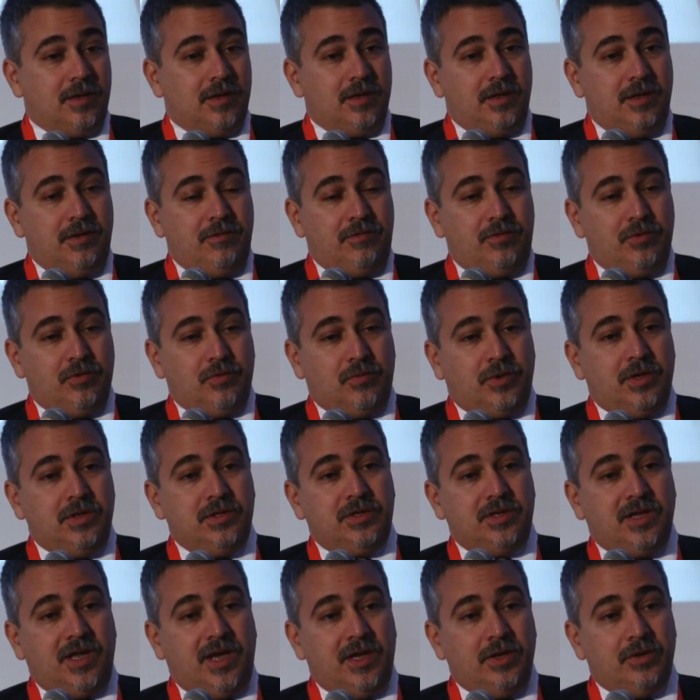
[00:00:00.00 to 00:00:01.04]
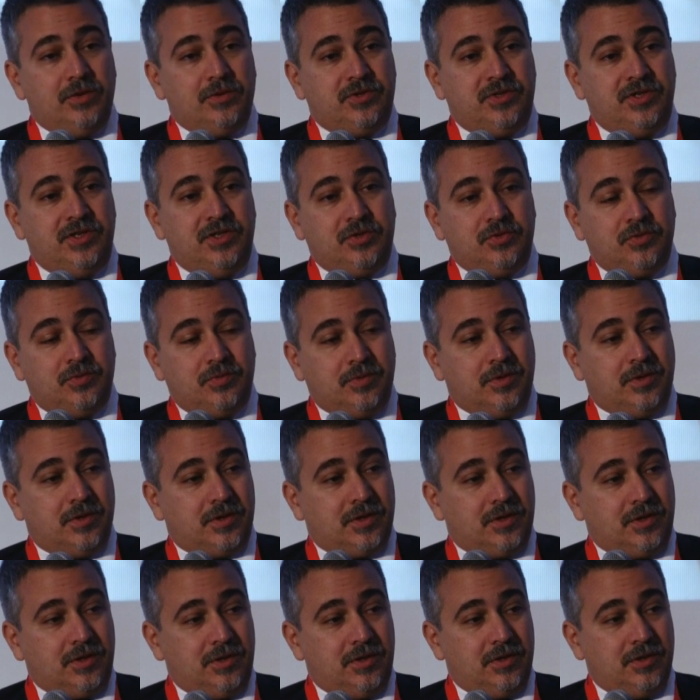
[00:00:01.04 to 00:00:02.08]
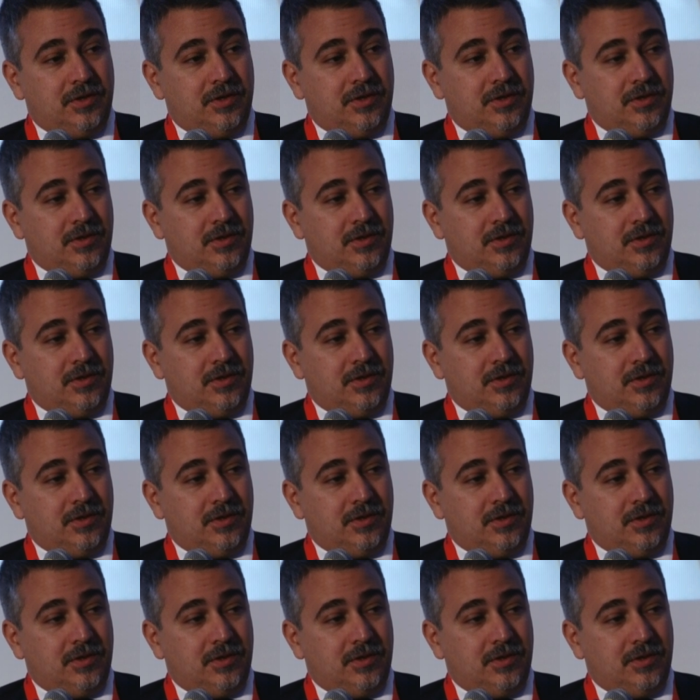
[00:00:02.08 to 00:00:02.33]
If you want IoT to work,